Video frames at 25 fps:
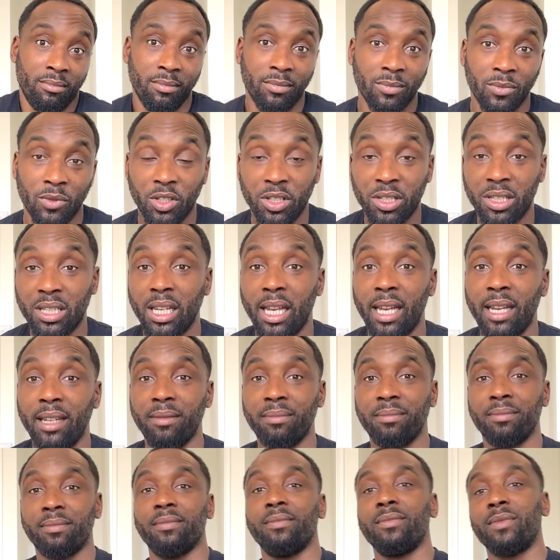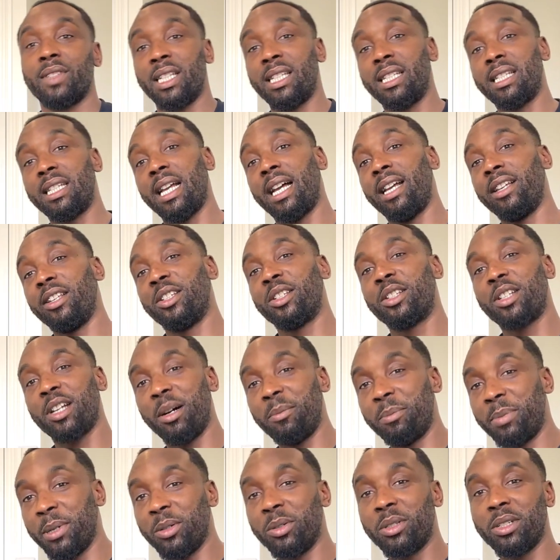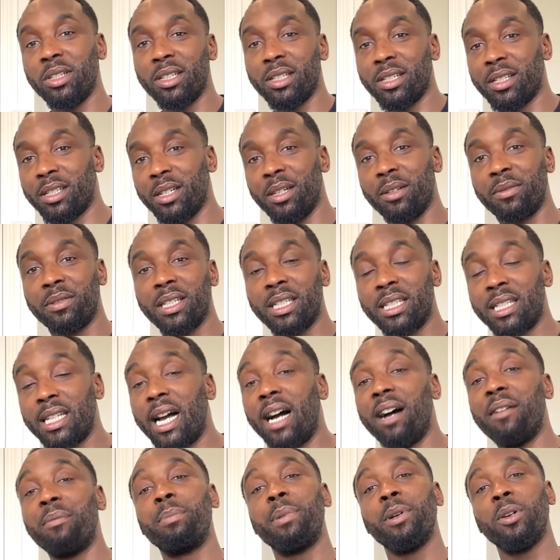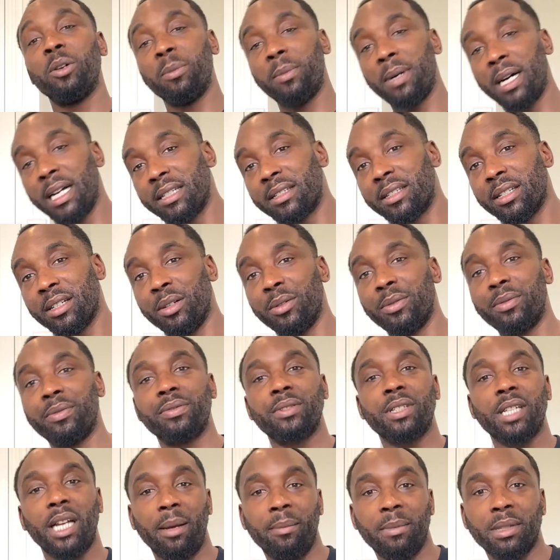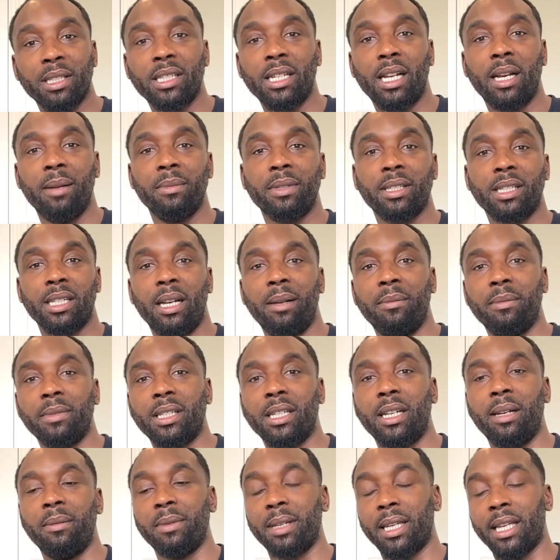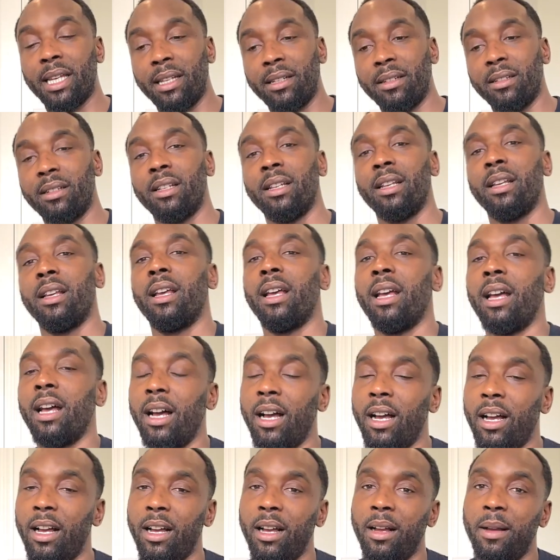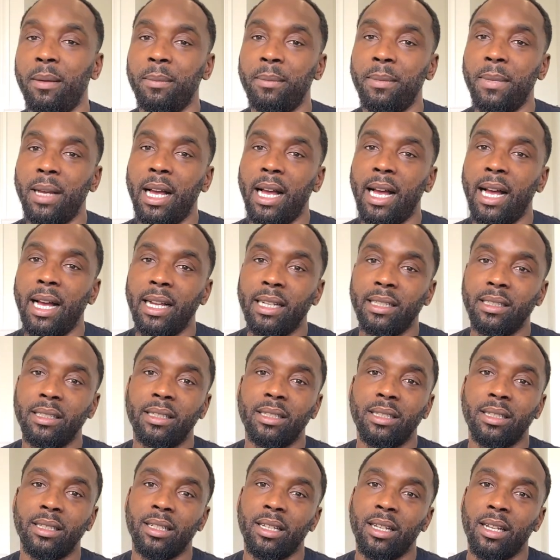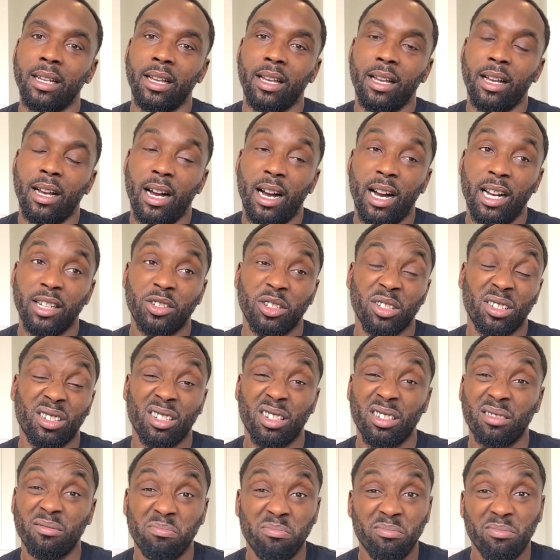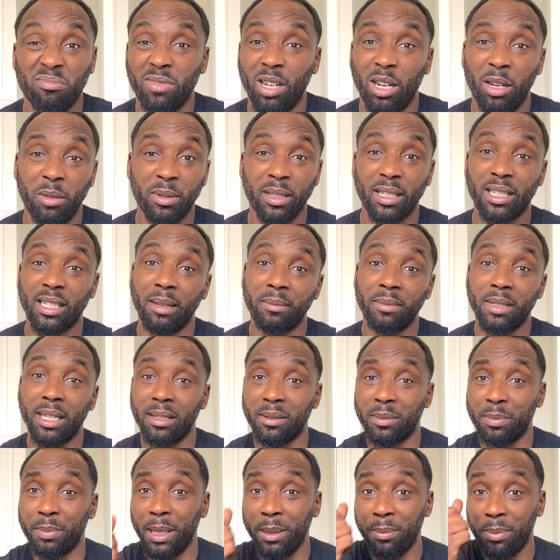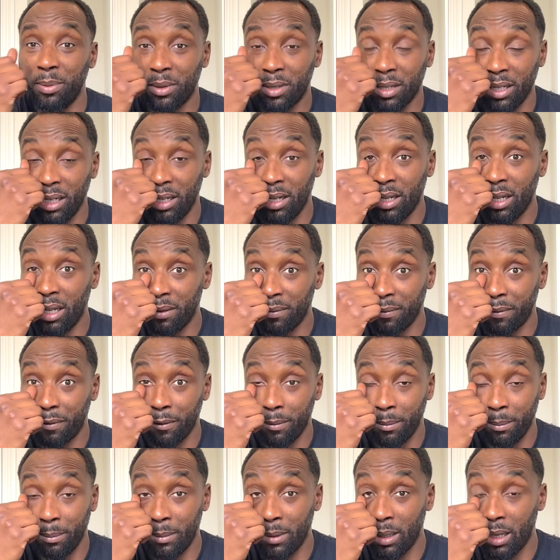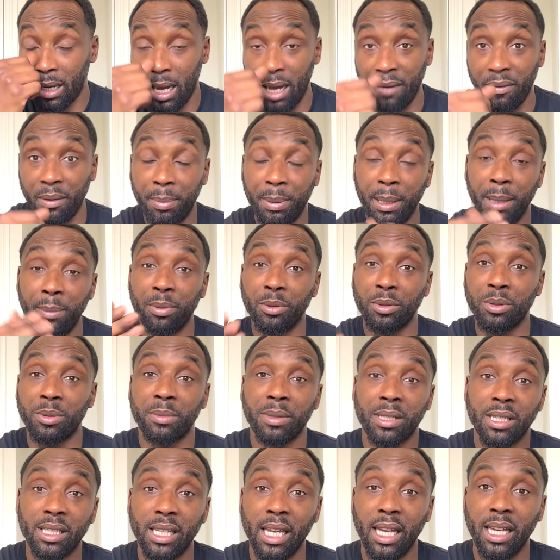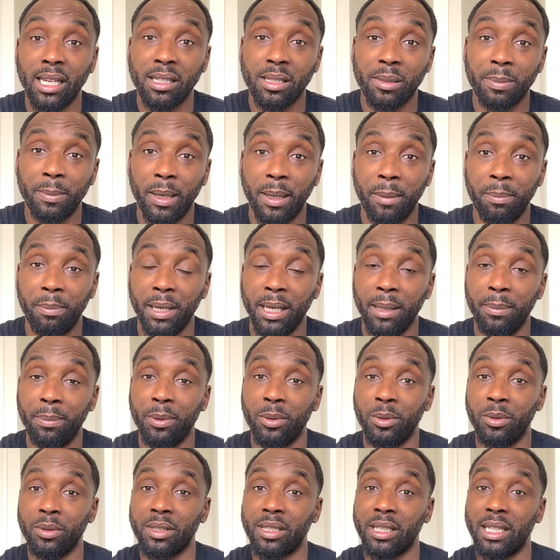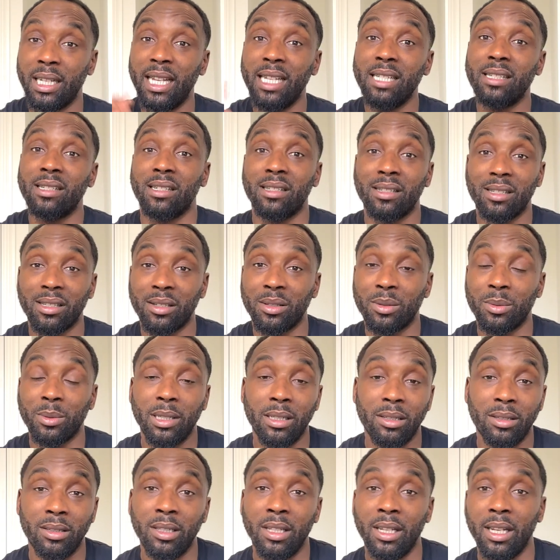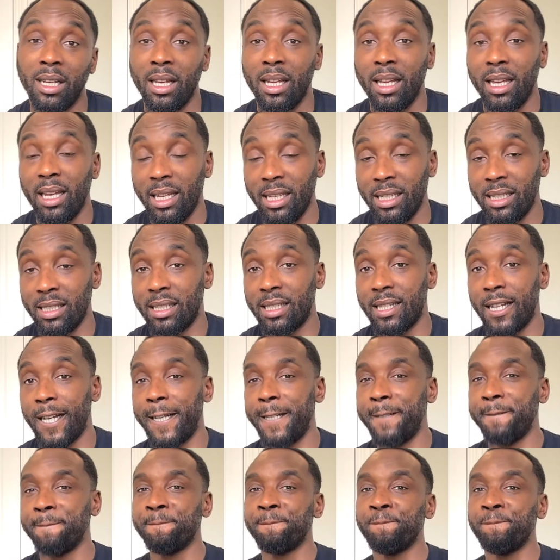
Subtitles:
Just saying, this is how you start building yourself. This is how I've built myself time and time and time and time again. And I just hope that sometimes people can learn from other people's mistakes, but people's lessons as well. Is that